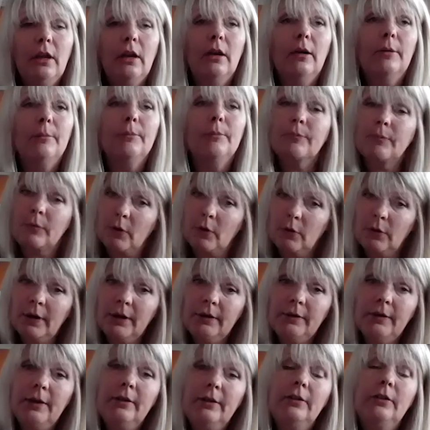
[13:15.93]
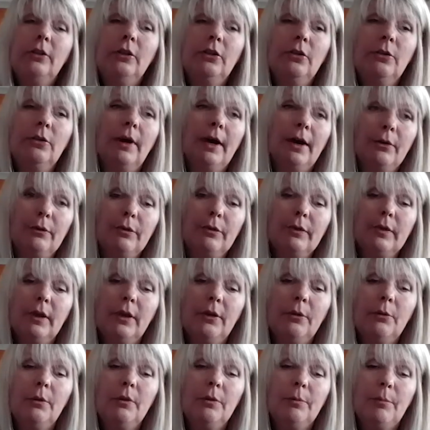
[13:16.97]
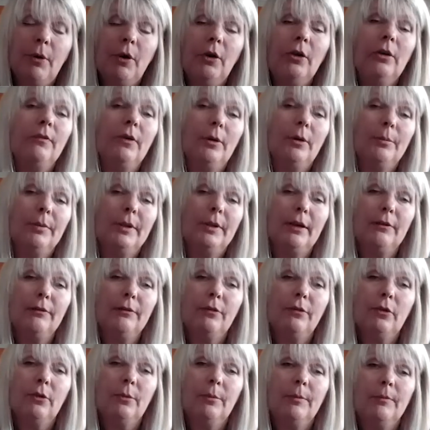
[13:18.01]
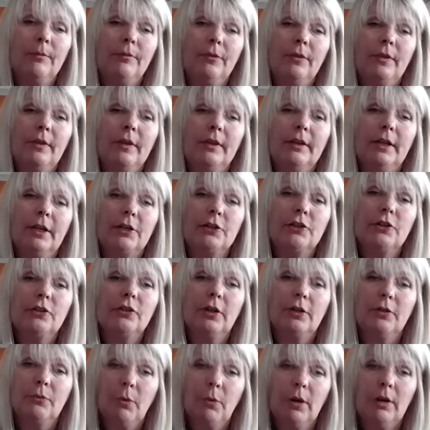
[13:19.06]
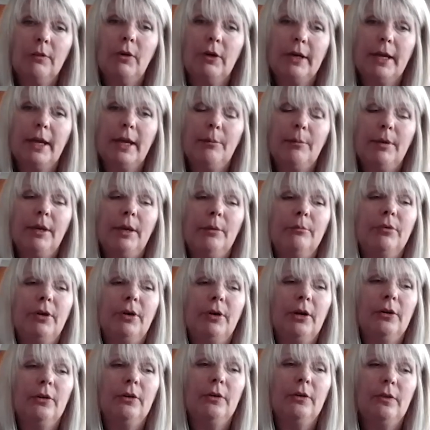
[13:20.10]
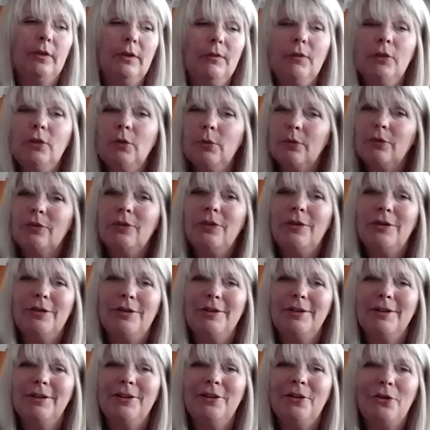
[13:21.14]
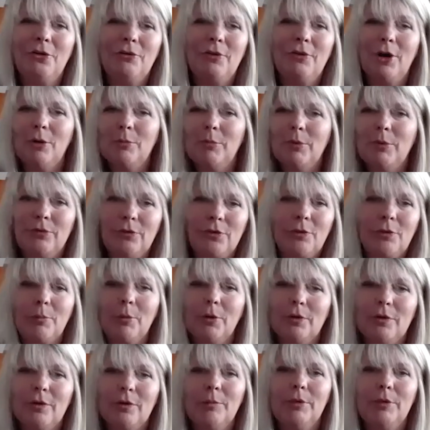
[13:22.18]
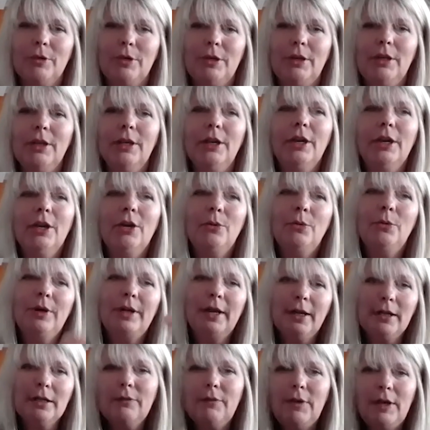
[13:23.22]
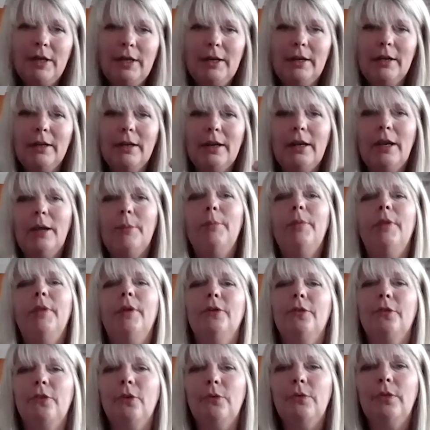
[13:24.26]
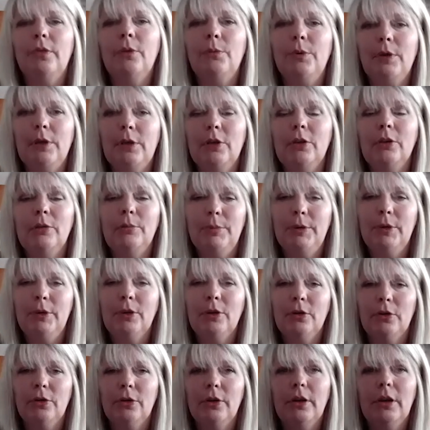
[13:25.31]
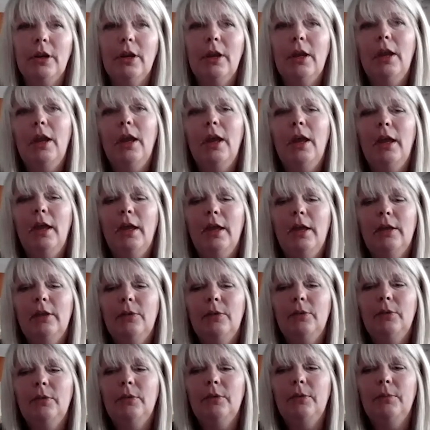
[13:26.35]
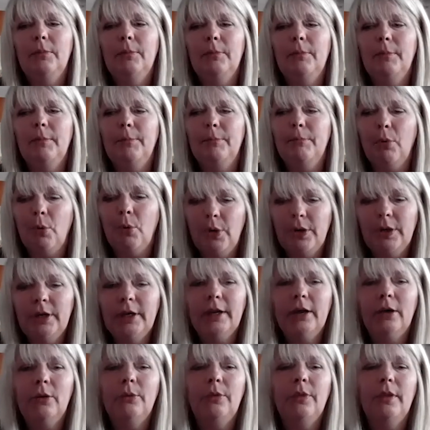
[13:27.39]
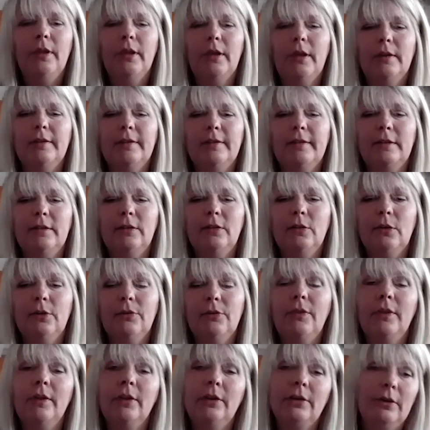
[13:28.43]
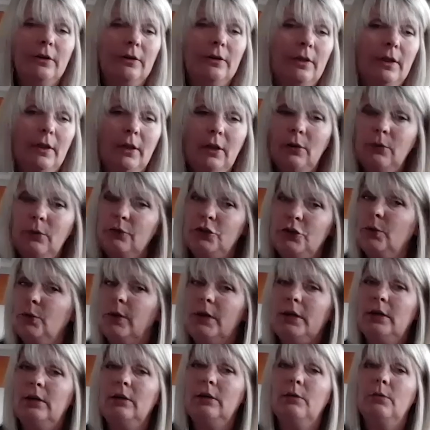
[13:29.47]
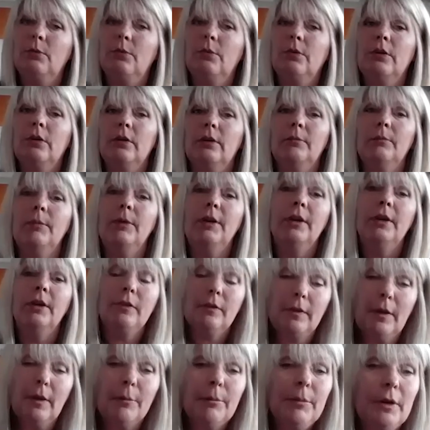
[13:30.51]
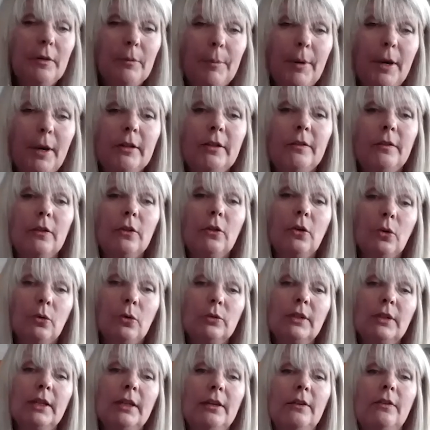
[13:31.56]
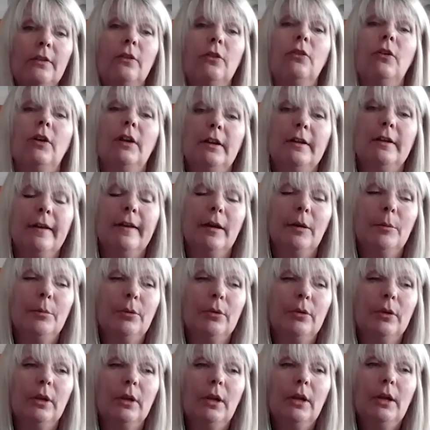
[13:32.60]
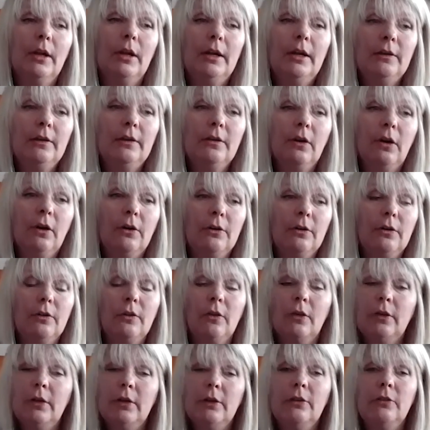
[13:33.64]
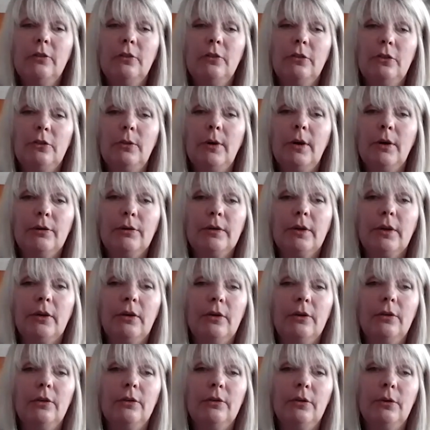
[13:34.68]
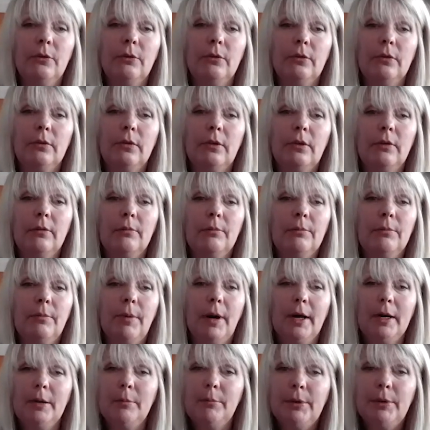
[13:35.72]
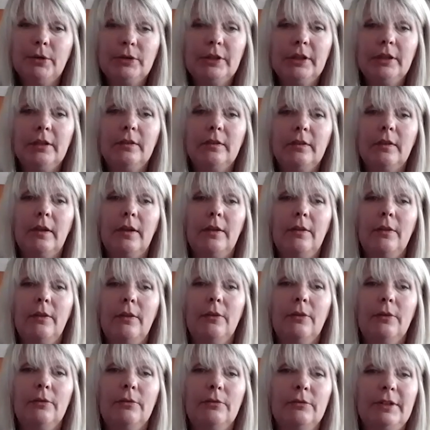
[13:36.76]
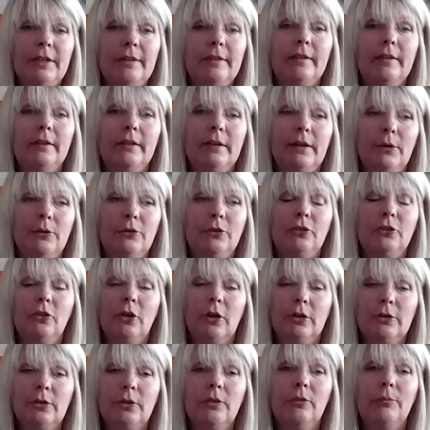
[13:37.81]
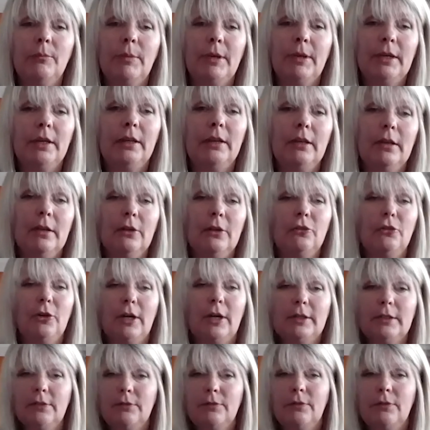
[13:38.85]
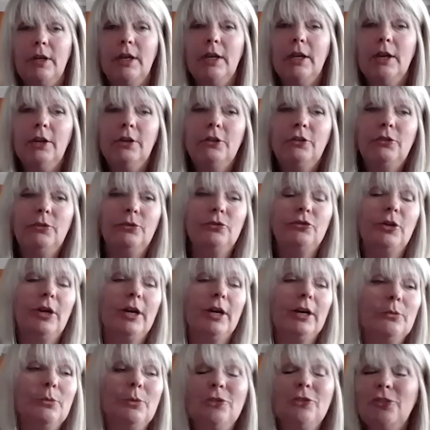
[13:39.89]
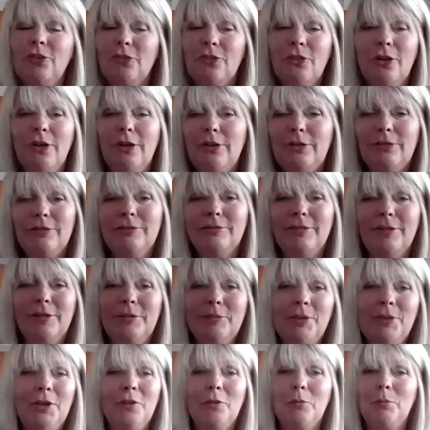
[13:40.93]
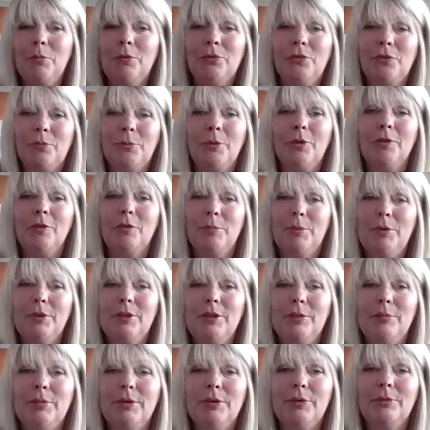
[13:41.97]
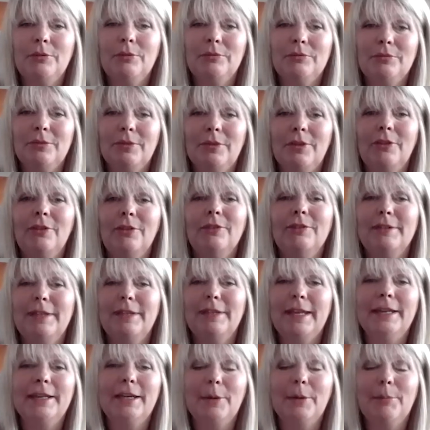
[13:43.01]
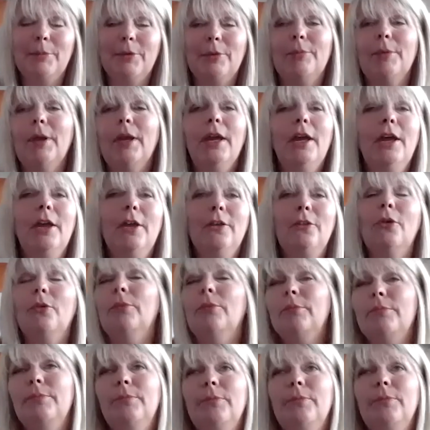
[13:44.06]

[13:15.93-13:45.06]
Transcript: Healthcare was part of our platform for the election, like one of our campaign priorities, even though it's not in our realm of responsibility. We elevated it up there so that we could be heard and pointed out that, if they don't do it, some municipalities, and Cold Lake is a great example, are starting to do healthcare on their own. They're buying buildings and they're leasing it out to doctors and making it attractive to attract, which is not a municipal responsibility, but they're getting up there. So